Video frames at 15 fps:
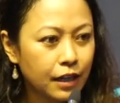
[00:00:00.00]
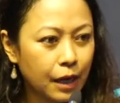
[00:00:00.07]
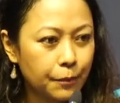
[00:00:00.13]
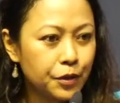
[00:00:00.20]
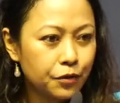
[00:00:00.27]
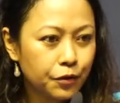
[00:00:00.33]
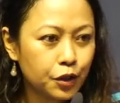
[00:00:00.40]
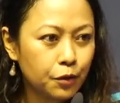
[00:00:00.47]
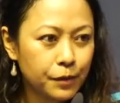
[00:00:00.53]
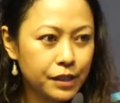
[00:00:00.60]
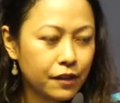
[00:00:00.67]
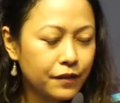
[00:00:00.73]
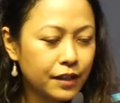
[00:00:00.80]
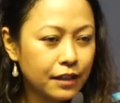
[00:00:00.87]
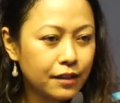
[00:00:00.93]
I'm sure you
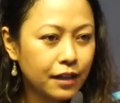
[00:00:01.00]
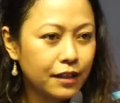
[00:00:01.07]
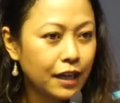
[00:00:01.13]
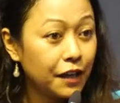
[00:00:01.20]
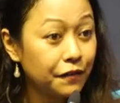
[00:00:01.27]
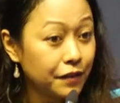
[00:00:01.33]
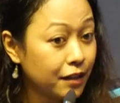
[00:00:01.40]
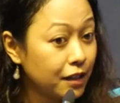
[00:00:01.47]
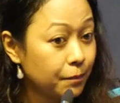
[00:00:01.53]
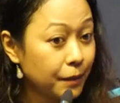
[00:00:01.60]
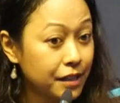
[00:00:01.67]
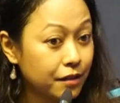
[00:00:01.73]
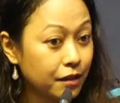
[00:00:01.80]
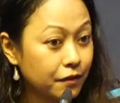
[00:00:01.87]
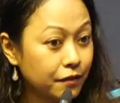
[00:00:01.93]
must have done that. I've done it
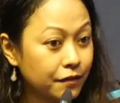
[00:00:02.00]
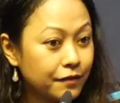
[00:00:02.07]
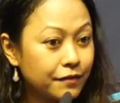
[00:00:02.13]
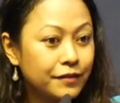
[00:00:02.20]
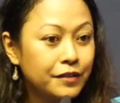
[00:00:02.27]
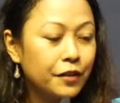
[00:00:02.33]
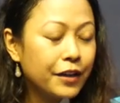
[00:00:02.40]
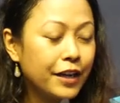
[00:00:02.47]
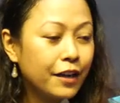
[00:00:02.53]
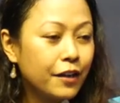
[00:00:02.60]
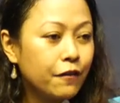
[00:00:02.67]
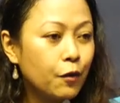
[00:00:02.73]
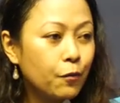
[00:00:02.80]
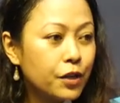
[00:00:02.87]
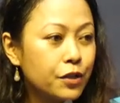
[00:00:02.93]
myself. Okay,
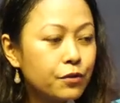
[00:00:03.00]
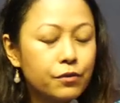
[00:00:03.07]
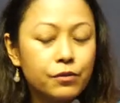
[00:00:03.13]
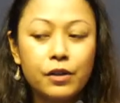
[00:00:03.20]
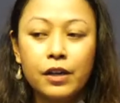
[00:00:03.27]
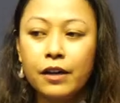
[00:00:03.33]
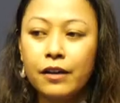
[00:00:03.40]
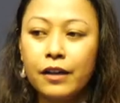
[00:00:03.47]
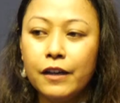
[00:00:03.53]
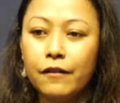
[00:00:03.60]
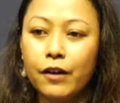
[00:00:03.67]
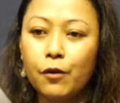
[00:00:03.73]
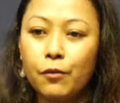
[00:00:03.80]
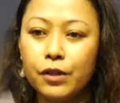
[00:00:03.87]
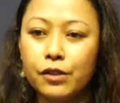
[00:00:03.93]
if I want
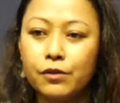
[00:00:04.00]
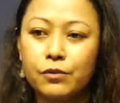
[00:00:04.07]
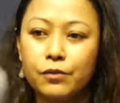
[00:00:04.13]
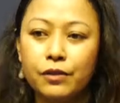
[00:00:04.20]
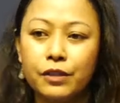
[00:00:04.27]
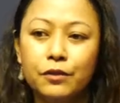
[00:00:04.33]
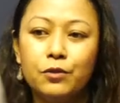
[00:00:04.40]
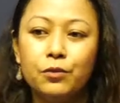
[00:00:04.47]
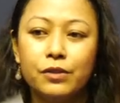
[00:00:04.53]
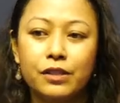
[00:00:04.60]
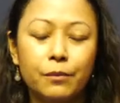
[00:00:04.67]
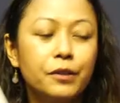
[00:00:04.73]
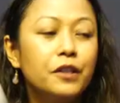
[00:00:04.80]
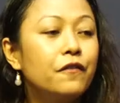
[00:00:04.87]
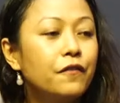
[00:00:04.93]
to do
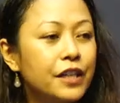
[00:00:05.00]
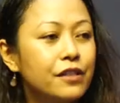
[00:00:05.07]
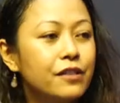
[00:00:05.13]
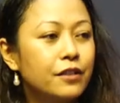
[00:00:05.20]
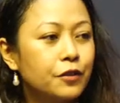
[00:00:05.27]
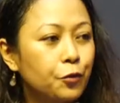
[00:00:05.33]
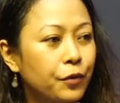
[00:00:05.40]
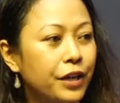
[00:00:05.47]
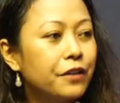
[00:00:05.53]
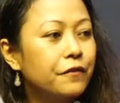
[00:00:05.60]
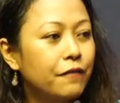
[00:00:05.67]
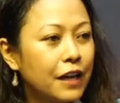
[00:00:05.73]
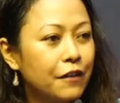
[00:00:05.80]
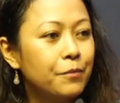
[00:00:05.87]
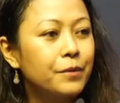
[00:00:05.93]
some refresher,
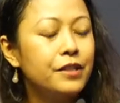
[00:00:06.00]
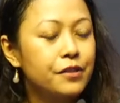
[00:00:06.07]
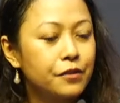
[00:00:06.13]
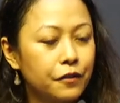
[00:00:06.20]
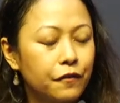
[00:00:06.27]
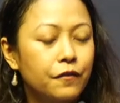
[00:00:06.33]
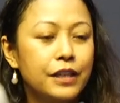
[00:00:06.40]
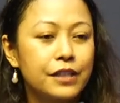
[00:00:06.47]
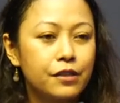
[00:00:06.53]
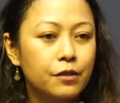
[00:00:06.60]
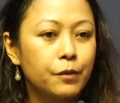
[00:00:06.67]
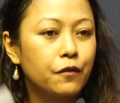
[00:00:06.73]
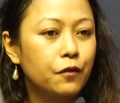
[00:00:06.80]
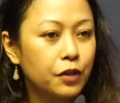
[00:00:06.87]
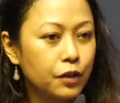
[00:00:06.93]
quick 5 minutes refresher
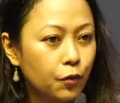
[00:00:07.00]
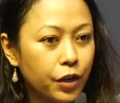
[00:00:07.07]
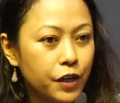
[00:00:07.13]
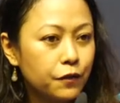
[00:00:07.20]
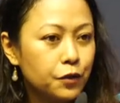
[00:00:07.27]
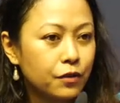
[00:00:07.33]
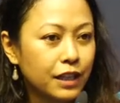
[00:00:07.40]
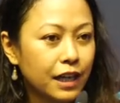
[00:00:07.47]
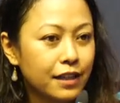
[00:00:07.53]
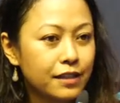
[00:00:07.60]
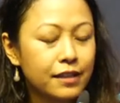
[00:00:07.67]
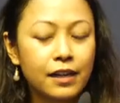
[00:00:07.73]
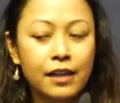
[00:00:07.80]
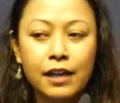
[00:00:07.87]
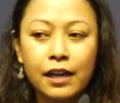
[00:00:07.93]
before going to
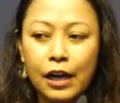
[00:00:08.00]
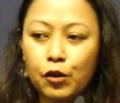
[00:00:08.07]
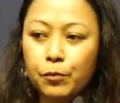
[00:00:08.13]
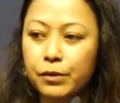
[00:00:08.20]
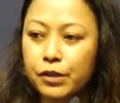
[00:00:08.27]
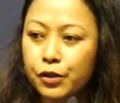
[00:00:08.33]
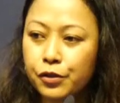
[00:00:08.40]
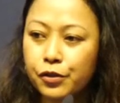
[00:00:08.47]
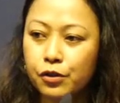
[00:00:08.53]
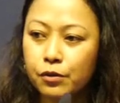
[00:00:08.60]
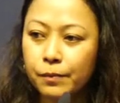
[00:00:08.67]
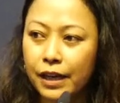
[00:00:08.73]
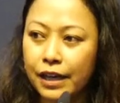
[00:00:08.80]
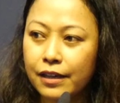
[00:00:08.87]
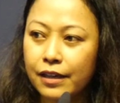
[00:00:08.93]
class, I open
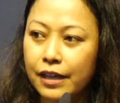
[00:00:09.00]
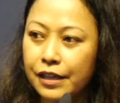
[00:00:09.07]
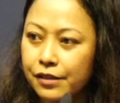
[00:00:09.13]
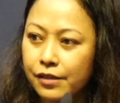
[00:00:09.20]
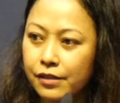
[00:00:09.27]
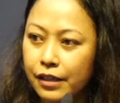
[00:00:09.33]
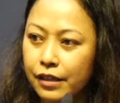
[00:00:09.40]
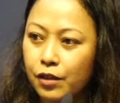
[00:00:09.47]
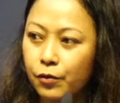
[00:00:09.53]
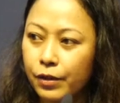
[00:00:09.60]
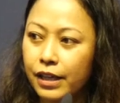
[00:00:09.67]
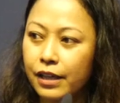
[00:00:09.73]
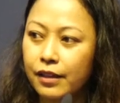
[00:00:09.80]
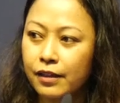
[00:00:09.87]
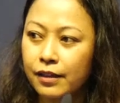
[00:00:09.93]
YouTube and then I just suddenly,
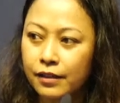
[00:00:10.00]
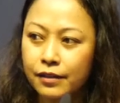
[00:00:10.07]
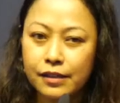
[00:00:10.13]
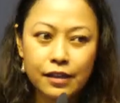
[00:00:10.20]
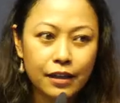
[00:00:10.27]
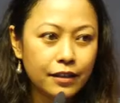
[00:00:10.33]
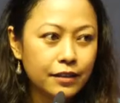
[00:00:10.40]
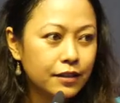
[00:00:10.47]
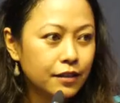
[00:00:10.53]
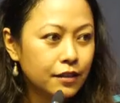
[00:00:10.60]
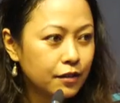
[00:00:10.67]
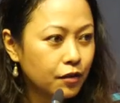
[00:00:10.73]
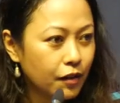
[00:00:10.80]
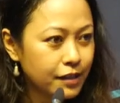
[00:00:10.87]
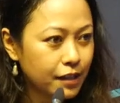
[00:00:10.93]
okay, these are
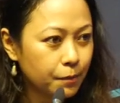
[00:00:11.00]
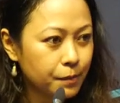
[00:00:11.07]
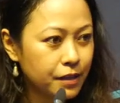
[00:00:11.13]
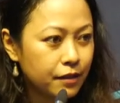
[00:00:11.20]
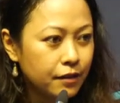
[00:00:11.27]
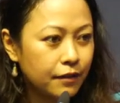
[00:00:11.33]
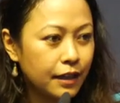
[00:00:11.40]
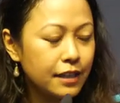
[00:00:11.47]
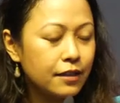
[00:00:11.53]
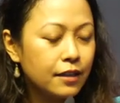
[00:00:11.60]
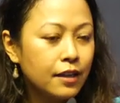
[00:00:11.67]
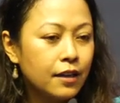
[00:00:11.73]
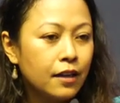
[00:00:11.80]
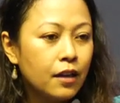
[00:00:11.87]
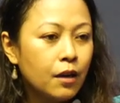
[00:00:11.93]
the concepts, right?
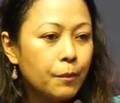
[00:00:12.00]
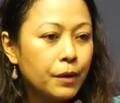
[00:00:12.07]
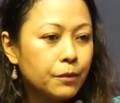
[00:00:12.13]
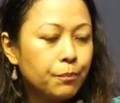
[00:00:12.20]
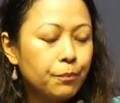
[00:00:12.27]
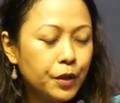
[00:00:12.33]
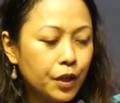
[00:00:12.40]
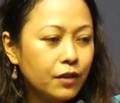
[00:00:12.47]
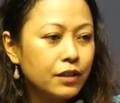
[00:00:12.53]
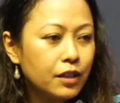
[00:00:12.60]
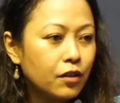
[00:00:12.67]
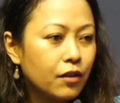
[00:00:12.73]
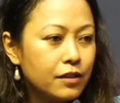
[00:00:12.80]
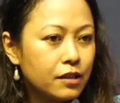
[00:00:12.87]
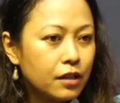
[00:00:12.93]
But beyond
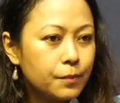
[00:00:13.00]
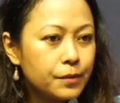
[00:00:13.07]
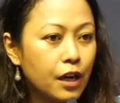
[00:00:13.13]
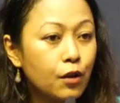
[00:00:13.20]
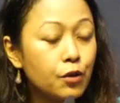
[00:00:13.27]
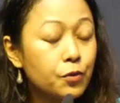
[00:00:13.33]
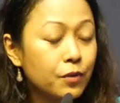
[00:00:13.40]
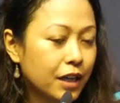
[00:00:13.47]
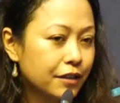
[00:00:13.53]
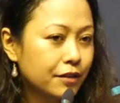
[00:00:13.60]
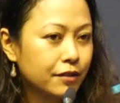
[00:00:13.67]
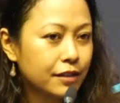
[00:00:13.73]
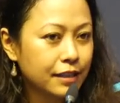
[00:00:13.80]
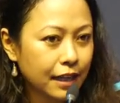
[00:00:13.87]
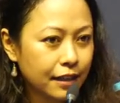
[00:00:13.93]
the concepts, how to
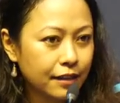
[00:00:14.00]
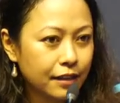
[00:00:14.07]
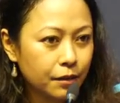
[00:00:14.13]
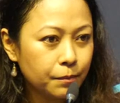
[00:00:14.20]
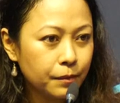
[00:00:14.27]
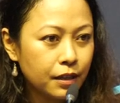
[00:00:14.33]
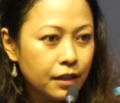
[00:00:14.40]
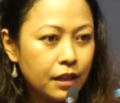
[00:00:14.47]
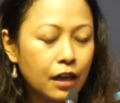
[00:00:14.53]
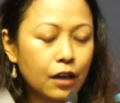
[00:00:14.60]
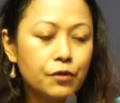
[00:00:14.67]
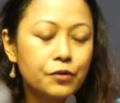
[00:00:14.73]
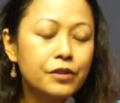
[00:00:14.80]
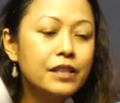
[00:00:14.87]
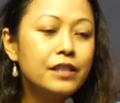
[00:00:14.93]
understand them,
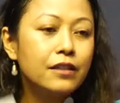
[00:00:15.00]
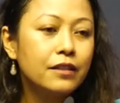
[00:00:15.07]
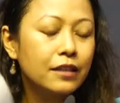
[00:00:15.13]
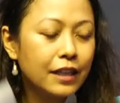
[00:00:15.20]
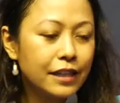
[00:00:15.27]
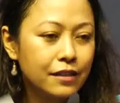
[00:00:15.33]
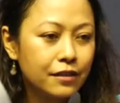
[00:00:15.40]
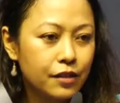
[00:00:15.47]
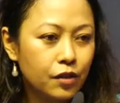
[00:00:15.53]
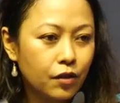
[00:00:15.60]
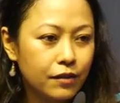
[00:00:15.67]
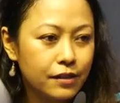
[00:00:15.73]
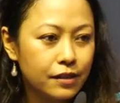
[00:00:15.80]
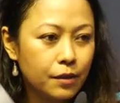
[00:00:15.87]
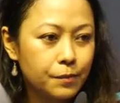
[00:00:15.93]
how to internalize these
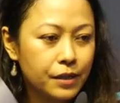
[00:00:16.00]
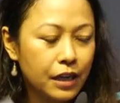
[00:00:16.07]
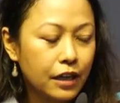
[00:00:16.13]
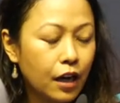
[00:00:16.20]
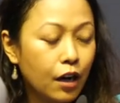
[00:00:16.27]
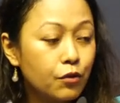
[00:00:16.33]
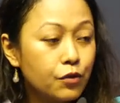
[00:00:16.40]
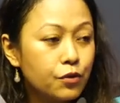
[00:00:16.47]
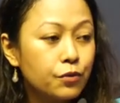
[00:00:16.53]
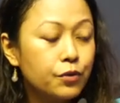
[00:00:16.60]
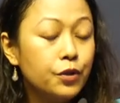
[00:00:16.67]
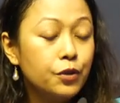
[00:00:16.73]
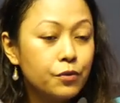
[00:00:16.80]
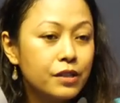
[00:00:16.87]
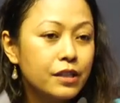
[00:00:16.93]
concepts, and how to
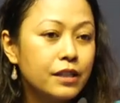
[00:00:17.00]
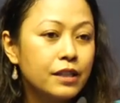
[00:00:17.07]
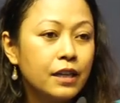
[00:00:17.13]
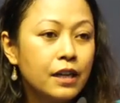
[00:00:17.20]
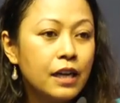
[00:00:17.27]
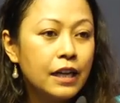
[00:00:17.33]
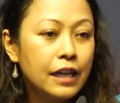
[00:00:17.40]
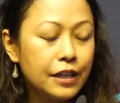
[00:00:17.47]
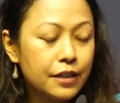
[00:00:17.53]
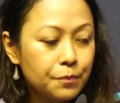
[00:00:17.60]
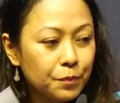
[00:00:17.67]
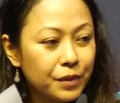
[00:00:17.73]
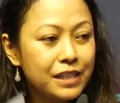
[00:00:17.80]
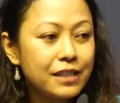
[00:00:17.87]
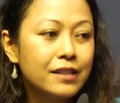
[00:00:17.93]
use it
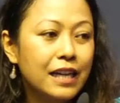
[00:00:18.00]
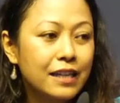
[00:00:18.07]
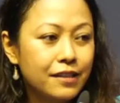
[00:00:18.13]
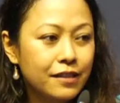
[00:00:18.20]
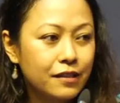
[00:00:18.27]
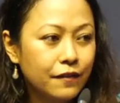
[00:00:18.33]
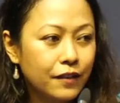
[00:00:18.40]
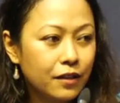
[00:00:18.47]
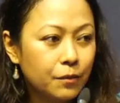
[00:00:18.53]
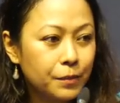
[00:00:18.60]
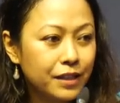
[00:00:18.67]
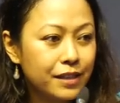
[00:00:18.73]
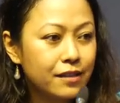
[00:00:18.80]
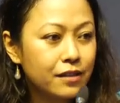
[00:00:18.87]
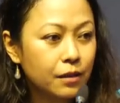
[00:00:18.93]
in personality
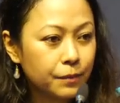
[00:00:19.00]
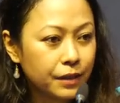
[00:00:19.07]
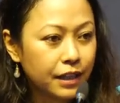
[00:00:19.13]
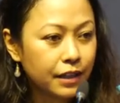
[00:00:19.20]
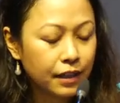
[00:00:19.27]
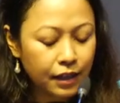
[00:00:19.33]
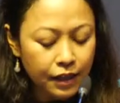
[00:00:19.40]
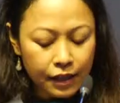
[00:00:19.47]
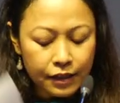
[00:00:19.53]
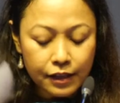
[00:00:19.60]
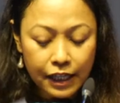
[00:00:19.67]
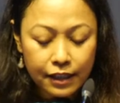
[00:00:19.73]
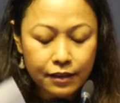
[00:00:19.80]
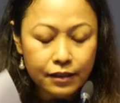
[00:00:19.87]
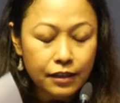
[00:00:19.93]
development is something
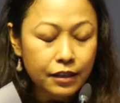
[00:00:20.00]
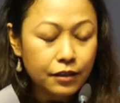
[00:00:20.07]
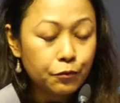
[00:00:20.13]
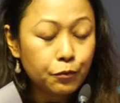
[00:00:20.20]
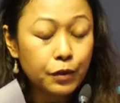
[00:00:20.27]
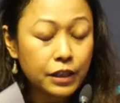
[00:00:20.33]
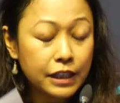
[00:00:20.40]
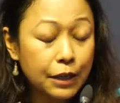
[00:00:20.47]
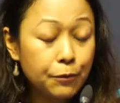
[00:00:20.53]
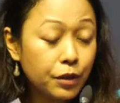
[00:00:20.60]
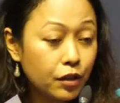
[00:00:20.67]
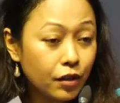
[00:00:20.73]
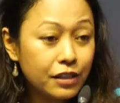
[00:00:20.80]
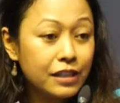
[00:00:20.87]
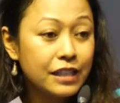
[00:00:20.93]
that they will
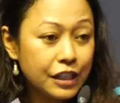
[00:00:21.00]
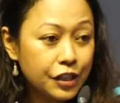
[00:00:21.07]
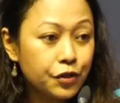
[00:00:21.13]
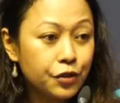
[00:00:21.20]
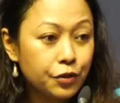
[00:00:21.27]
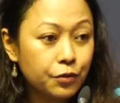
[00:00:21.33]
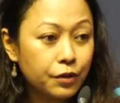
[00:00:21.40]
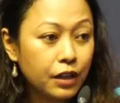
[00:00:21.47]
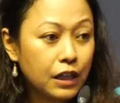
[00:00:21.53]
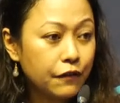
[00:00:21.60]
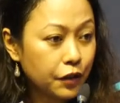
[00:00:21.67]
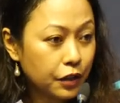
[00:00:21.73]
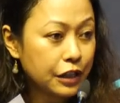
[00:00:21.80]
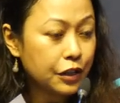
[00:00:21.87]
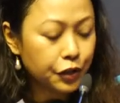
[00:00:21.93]
not teach you,
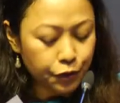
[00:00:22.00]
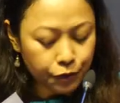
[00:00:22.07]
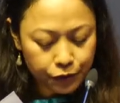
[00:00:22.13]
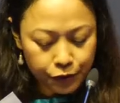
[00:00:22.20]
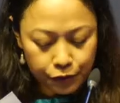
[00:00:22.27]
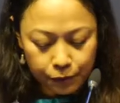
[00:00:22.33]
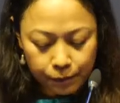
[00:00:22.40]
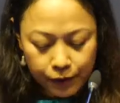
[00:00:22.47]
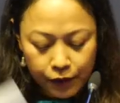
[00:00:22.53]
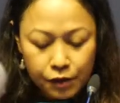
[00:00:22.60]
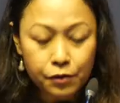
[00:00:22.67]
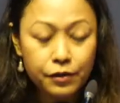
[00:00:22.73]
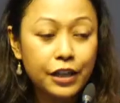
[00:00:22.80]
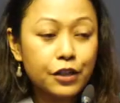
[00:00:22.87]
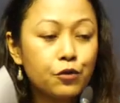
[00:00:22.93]
even in YouTube.
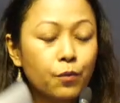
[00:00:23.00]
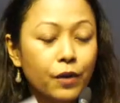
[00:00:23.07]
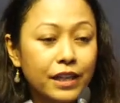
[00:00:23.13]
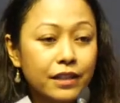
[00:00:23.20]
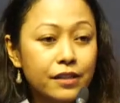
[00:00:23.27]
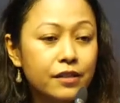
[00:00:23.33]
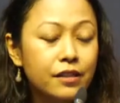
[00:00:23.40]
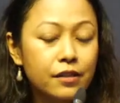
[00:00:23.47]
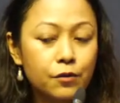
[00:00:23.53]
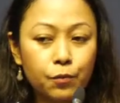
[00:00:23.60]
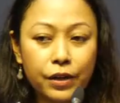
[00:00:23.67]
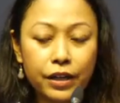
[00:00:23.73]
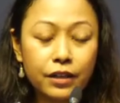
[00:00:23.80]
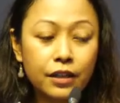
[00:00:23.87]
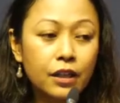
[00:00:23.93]
So that's why this is
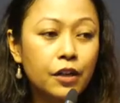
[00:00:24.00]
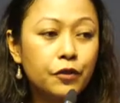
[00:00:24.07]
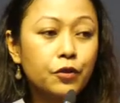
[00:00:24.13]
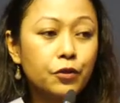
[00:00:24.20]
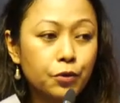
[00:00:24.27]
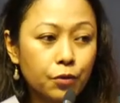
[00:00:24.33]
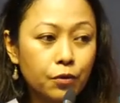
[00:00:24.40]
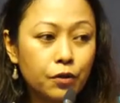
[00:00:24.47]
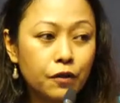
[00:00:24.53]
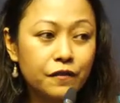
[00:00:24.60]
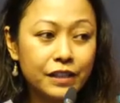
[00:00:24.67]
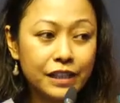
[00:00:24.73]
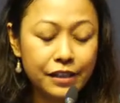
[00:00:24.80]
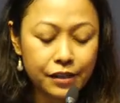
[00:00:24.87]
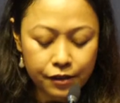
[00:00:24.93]
where the role
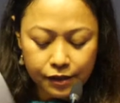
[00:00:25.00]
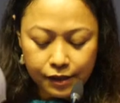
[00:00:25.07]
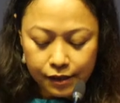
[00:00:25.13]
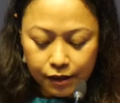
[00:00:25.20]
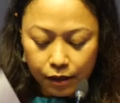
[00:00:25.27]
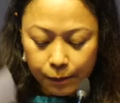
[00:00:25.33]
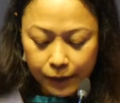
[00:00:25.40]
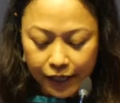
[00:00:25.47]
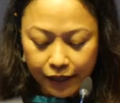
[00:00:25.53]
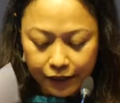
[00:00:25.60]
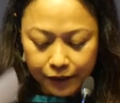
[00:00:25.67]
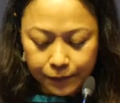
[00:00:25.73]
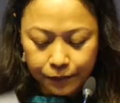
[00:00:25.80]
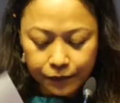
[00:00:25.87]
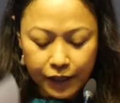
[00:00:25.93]
of teachers come
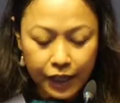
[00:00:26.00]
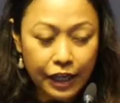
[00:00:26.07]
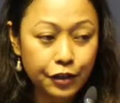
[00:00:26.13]
in.